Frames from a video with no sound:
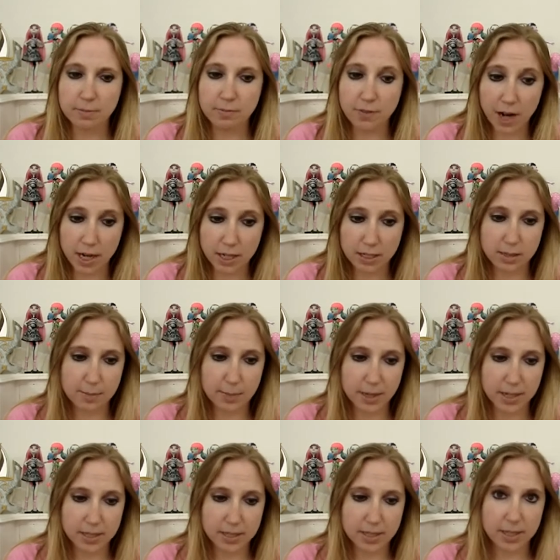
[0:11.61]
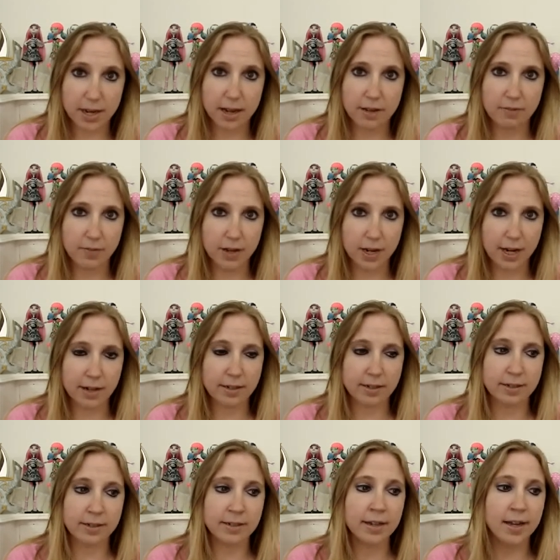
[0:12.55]
Vox Box that I've
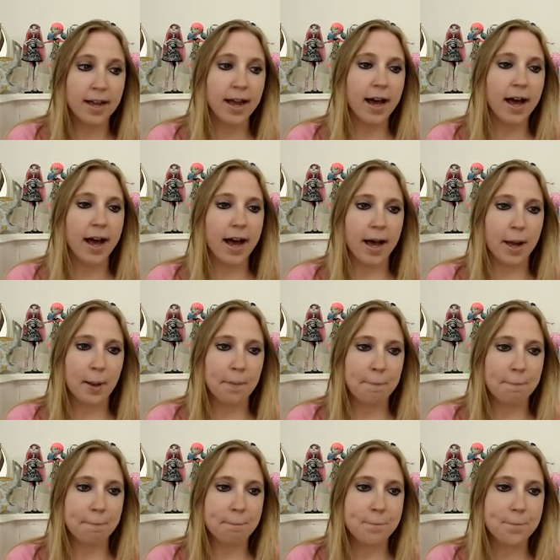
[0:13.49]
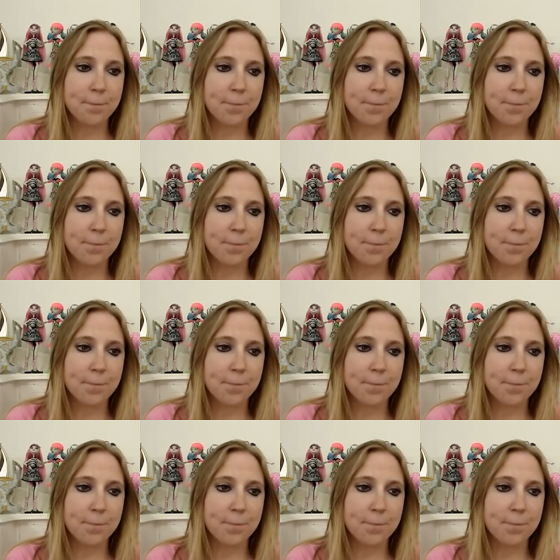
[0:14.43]
gotten. Um,